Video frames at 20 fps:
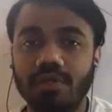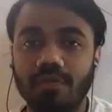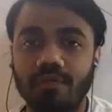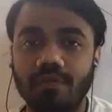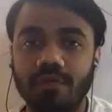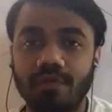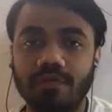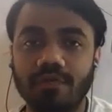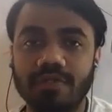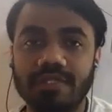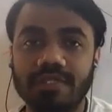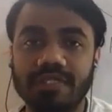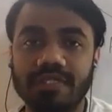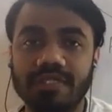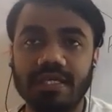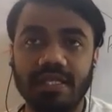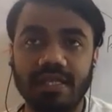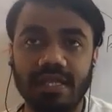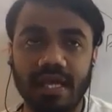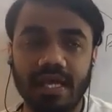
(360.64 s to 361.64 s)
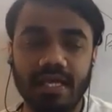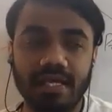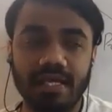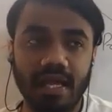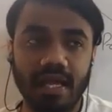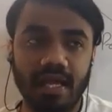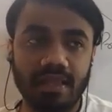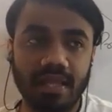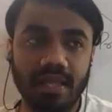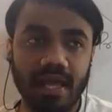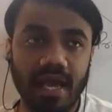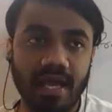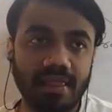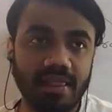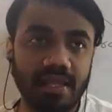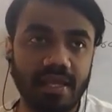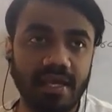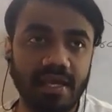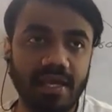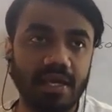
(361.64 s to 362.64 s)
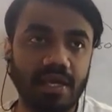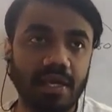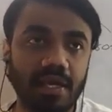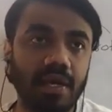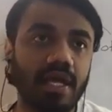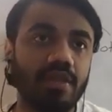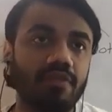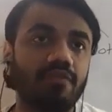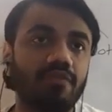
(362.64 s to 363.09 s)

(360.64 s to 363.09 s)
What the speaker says: So if you see like an athlete or